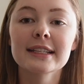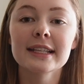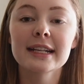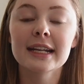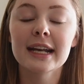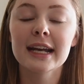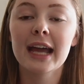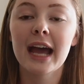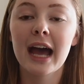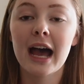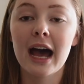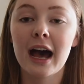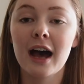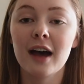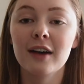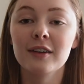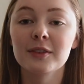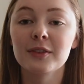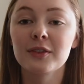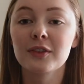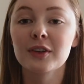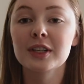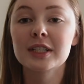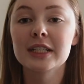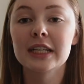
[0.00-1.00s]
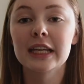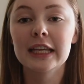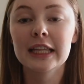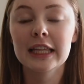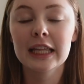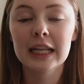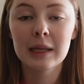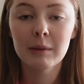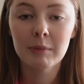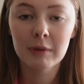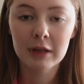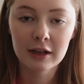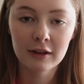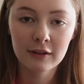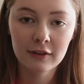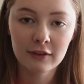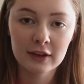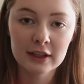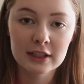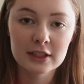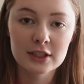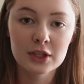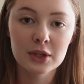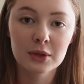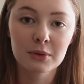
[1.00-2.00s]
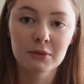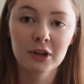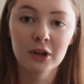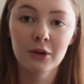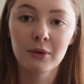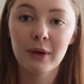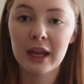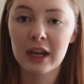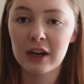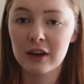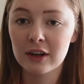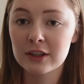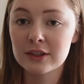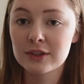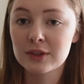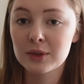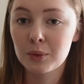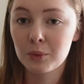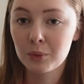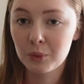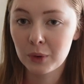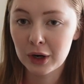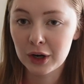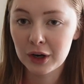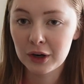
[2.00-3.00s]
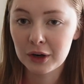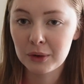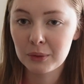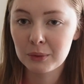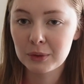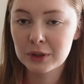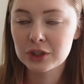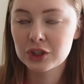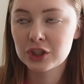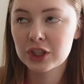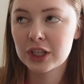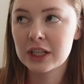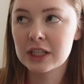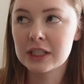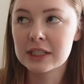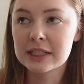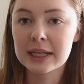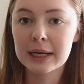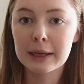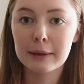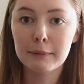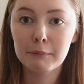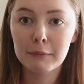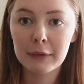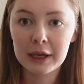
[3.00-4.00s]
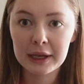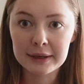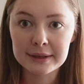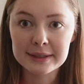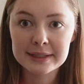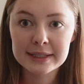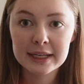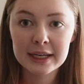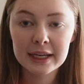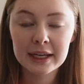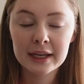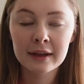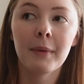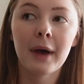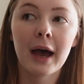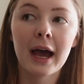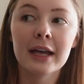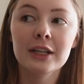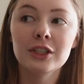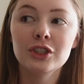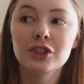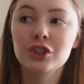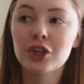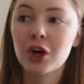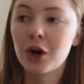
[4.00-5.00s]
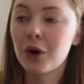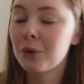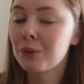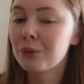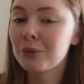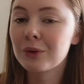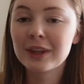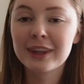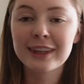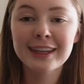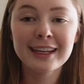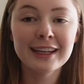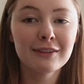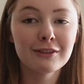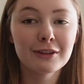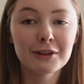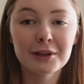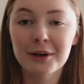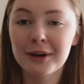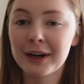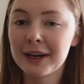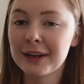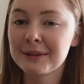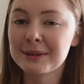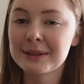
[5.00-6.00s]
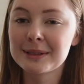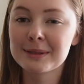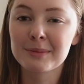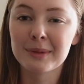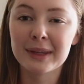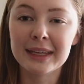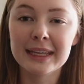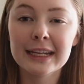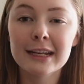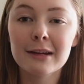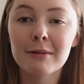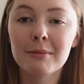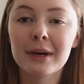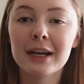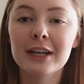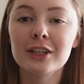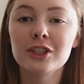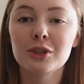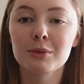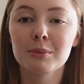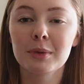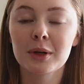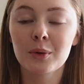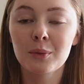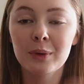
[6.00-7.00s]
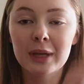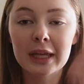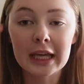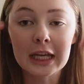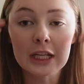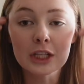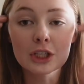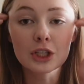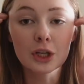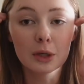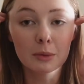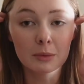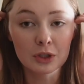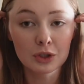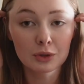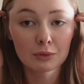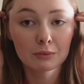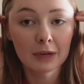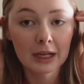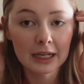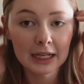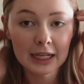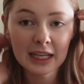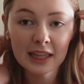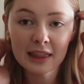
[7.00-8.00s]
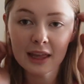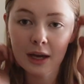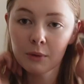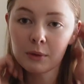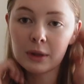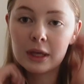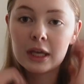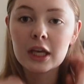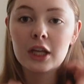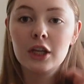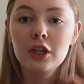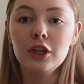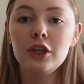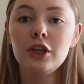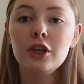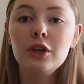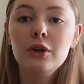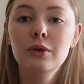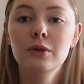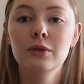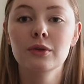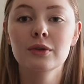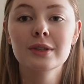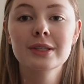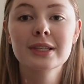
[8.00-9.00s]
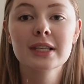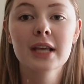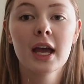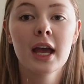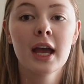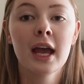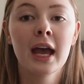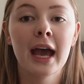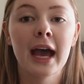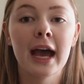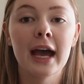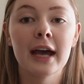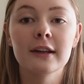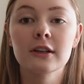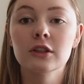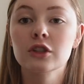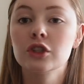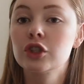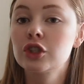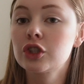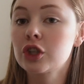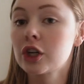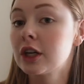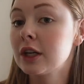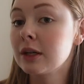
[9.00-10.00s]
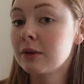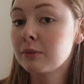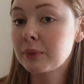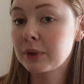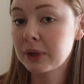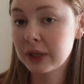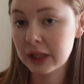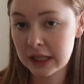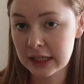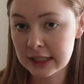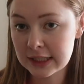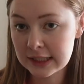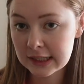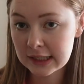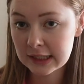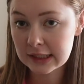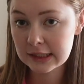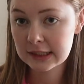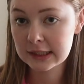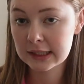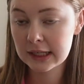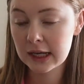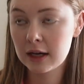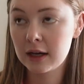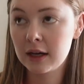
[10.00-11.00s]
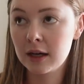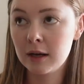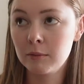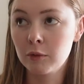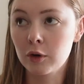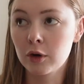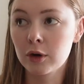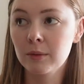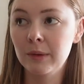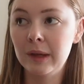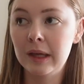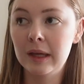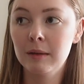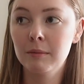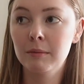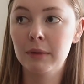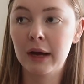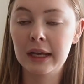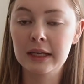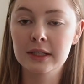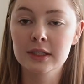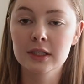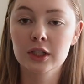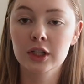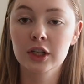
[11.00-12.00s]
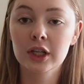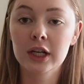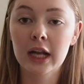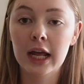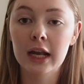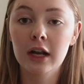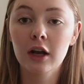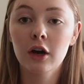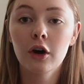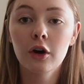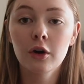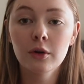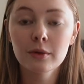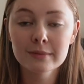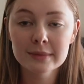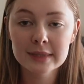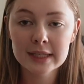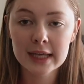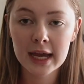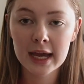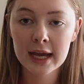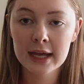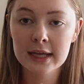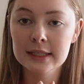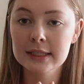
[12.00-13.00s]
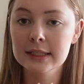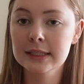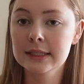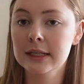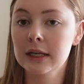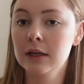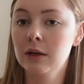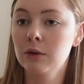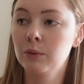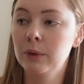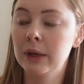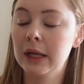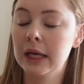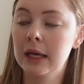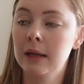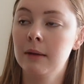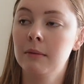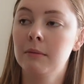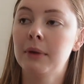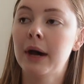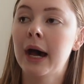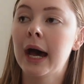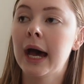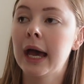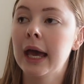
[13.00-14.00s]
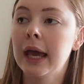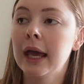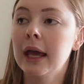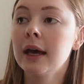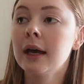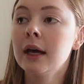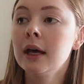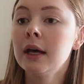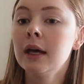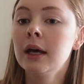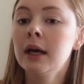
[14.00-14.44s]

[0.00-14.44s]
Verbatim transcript: that I have fertility benefits through Aaron's work, which is amazing. I don't really even know how to explain it much, but we get so much money that we can use at certain places um, or we can buy certain at home tests, we can buy